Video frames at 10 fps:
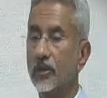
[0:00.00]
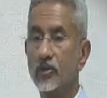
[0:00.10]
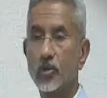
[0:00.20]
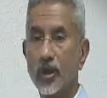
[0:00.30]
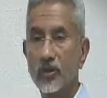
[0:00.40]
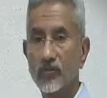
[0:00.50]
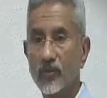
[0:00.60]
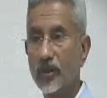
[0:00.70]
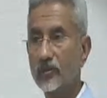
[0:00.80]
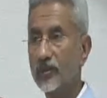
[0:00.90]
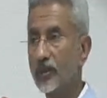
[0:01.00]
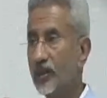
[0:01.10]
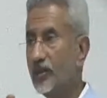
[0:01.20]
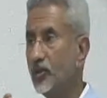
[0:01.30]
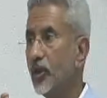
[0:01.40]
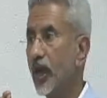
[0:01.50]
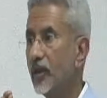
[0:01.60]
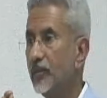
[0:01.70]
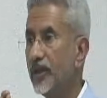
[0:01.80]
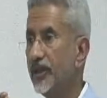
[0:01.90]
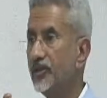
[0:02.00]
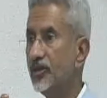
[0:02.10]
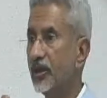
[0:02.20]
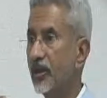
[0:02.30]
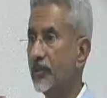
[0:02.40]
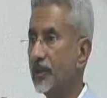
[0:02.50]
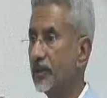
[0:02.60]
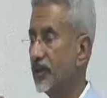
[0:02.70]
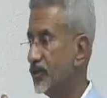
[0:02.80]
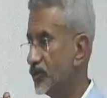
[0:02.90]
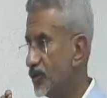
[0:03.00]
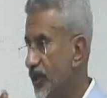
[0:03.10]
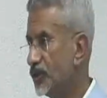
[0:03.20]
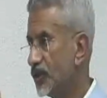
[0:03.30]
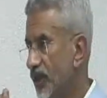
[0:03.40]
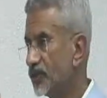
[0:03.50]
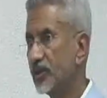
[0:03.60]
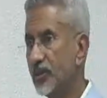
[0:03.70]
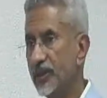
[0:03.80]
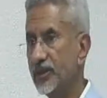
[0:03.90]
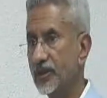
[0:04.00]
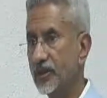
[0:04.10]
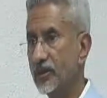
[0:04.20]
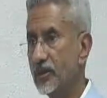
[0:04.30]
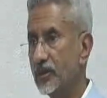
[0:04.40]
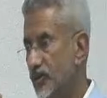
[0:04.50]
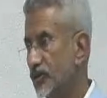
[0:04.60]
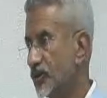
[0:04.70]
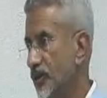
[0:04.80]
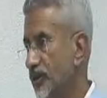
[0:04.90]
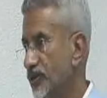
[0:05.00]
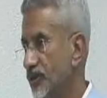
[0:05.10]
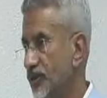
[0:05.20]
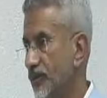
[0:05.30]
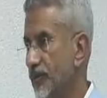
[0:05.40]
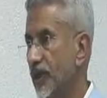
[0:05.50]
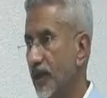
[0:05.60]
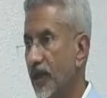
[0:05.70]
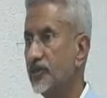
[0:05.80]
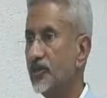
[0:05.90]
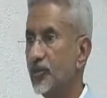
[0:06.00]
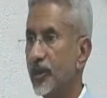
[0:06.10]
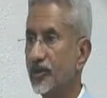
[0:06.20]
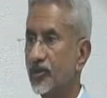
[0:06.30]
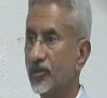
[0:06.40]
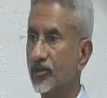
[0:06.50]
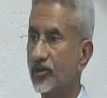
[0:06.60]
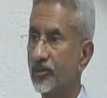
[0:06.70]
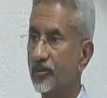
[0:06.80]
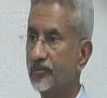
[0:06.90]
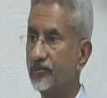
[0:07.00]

to confirm that the new Albanese government is just as committed to this relationship as its predecessors.